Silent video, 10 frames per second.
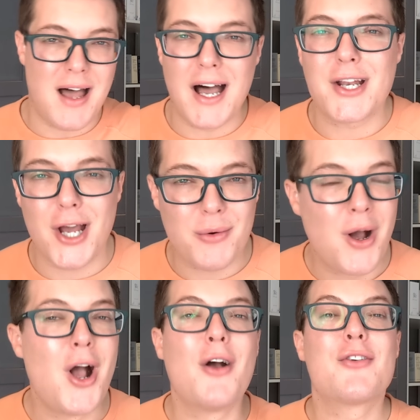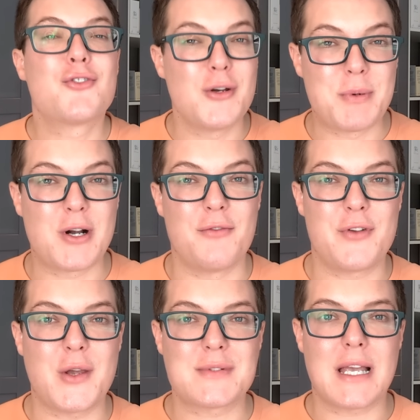I know, super
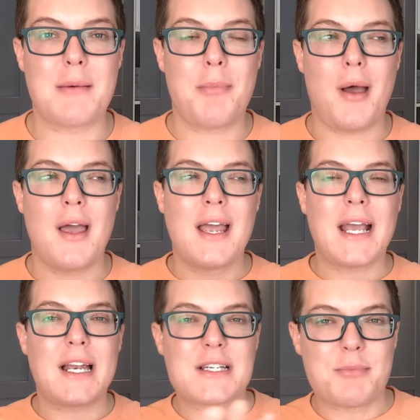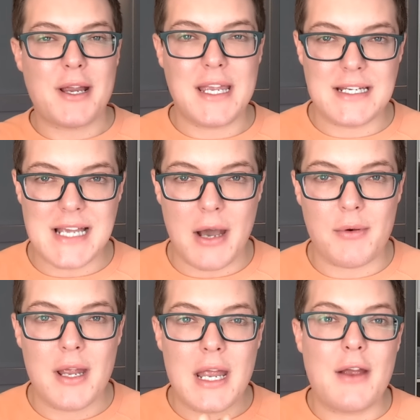confusing, but kind of to break it
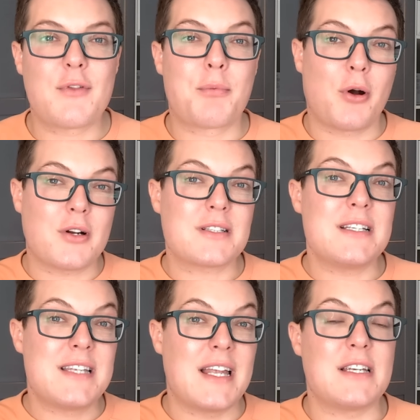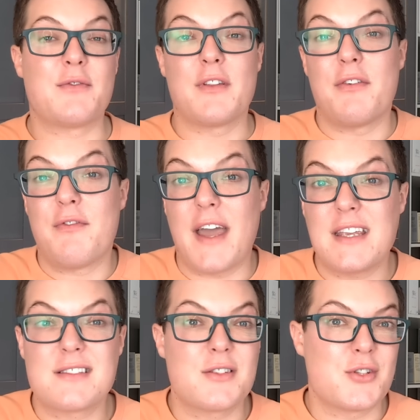down, if the product's intended for the
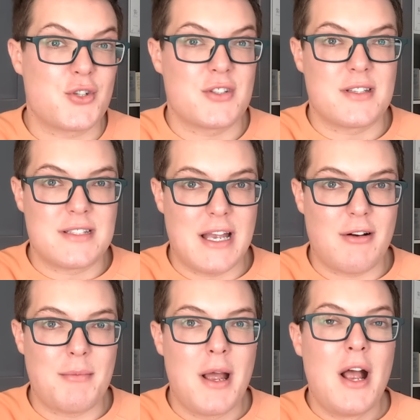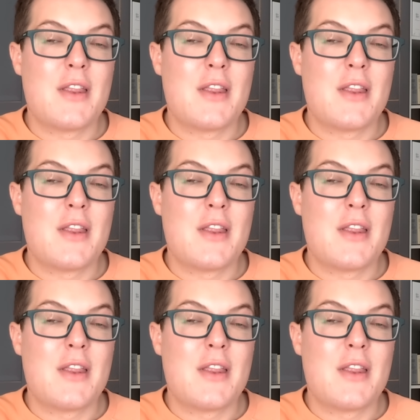face, such as a serum,